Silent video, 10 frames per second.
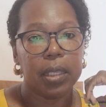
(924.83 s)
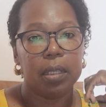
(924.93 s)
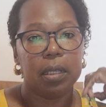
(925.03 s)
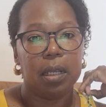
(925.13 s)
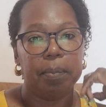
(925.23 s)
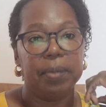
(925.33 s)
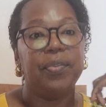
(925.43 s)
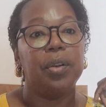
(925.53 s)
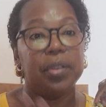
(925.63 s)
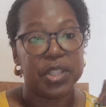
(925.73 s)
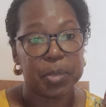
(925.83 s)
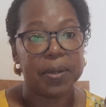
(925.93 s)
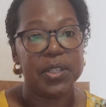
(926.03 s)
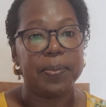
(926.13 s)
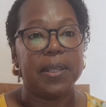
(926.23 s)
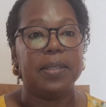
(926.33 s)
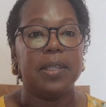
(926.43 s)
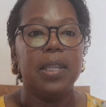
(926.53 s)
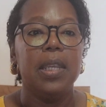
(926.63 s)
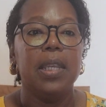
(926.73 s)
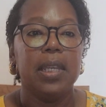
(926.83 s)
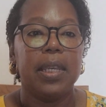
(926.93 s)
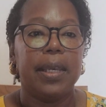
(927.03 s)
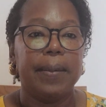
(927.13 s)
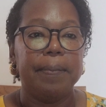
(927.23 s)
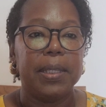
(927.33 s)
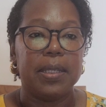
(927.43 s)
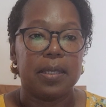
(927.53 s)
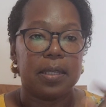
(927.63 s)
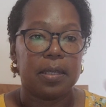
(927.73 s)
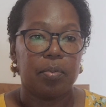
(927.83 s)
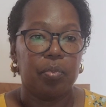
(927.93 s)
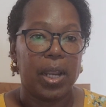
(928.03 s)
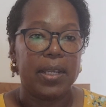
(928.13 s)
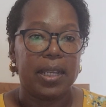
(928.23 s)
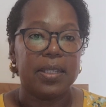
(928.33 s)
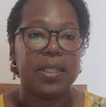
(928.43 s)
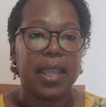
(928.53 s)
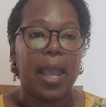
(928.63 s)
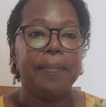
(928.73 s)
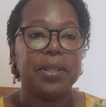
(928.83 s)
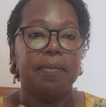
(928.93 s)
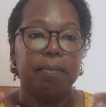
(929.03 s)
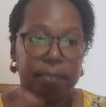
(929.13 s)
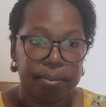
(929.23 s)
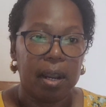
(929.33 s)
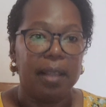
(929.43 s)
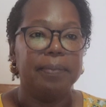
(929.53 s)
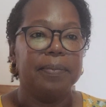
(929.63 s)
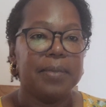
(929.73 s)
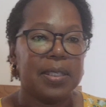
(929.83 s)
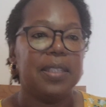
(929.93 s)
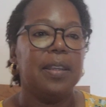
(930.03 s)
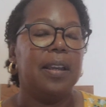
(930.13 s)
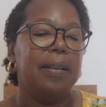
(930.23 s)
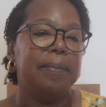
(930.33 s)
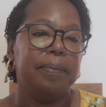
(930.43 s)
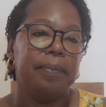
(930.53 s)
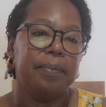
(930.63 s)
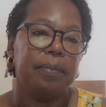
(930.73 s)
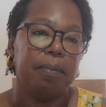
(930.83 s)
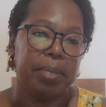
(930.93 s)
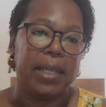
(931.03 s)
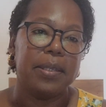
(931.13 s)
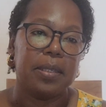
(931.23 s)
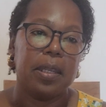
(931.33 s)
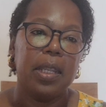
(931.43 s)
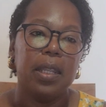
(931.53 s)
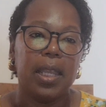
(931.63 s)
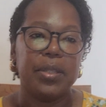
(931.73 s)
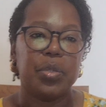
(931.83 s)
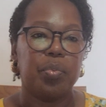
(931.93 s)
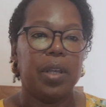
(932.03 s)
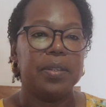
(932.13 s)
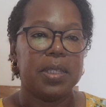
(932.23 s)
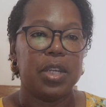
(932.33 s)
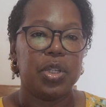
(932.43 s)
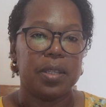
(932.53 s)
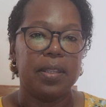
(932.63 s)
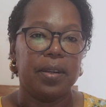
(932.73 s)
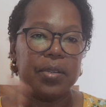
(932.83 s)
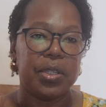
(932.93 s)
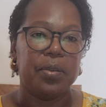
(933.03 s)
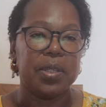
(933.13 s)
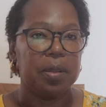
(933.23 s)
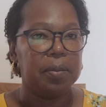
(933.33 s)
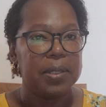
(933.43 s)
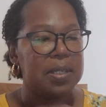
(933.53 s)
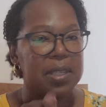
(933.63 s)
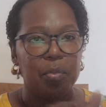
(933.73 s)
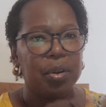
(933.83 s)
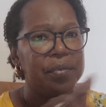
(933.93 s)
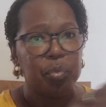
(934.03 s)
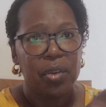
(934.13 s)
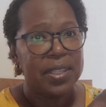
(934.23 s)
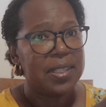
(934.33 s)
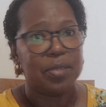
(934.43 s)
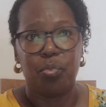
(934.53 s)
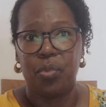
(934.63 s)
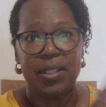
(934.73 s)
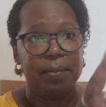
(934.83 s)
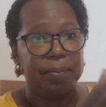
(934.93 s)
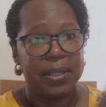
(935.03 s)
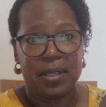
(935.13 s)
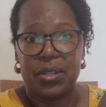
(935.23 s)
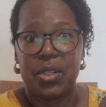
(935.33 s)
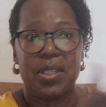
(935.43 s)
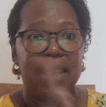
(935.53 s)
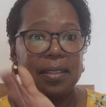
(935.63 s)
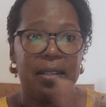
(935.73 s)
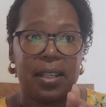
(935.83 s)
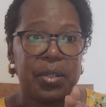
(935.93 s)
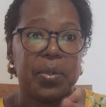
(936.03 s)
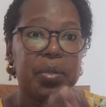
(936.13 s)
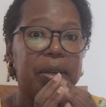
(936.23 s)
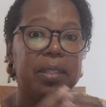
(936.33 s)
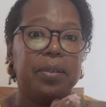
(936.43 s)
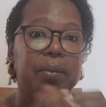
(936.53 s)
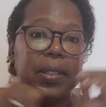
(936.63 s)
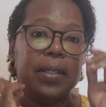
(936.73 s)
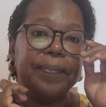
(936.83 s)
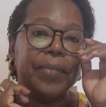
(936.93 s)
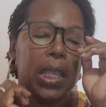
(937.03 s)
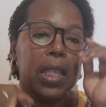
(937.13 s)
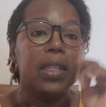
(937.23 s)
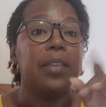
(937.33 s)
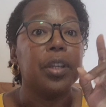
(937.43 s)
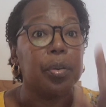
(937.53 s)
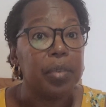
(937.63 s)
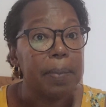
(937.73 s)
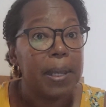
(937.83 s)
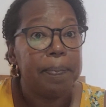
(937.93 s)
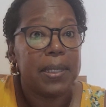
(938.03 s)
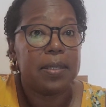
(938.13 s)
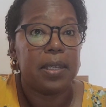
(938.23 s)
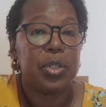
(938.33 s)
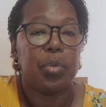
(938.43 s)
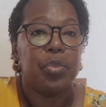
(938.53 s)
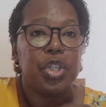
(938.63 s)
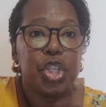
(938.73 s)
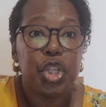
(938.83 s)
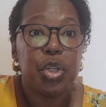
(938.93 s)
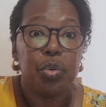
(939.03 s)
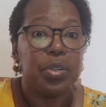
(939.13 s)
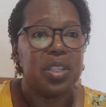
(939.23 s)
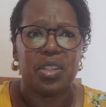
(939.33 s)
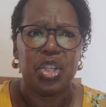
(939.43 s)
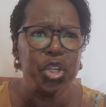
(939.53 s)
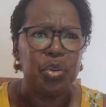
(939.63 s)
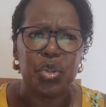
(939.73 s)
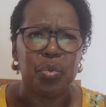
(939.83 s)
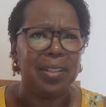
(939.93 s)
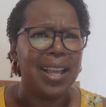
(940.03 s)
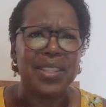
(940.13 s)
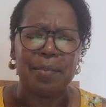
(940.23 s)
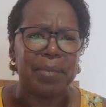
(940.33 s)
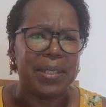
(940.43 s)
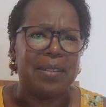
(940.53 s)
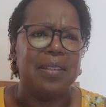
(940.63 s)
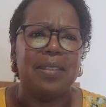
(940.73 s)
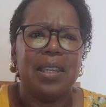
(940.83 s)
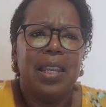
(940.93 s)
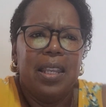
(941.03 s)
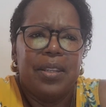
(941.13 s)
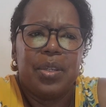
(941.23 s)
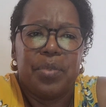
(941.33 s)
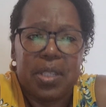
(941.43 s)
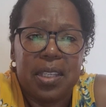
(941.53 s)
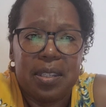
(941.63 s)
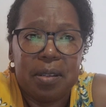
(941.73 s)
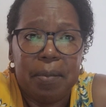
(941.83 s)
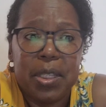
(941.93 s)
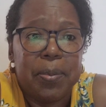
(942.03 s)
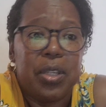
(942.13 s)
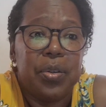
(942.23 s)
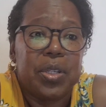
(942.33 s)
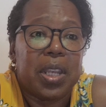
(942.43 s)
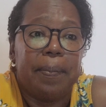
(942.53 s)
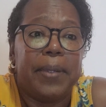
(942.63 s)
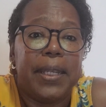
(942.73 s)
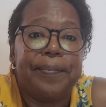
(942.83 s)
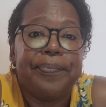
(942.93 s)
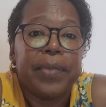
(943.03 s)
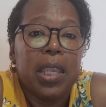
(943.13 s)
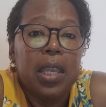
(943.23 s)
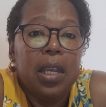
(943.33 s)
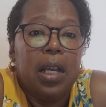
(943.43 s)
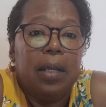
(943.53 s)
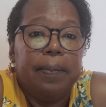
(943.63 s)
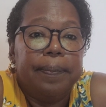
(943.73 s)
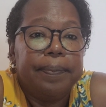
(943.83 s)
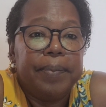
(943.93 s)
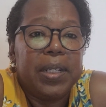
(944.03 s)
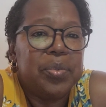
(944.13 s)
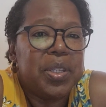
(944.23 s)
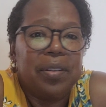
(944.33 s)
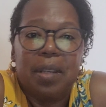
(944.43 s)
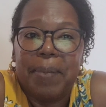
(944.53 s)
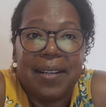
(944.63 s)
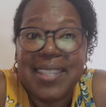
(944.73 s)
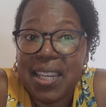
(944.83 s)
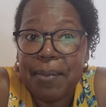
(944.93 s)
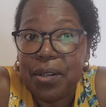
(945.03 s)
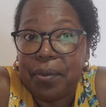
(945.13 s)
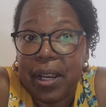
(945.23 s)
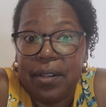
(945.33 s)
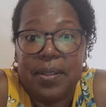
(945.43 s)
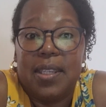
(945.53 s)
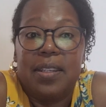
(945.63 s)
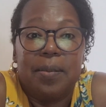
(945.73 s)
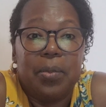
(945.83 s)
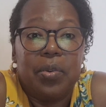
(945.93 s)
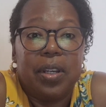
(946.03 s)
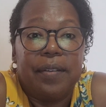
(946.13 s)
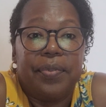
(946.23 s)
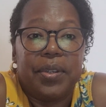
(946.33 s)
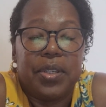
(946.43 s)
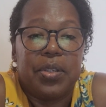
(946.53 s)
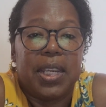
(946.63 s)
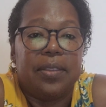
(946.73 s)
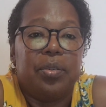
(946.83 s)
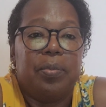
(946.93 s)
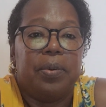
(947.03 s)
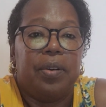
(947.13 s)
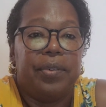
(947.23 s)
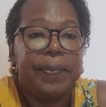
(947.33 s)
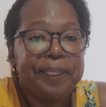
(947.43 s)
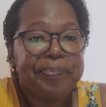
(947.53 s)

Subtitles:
Bavaro Express bus. Is right next to the Apt Pra bus as well, stationed there too. So just like wherever one bus station's at, the next one's right there with it. Now the Caribe bus station was huge. It's a huge one, lots of buses. So this must be a huge company. But it was only about a 10-minute ride on Sunday morning for us to take the Uber over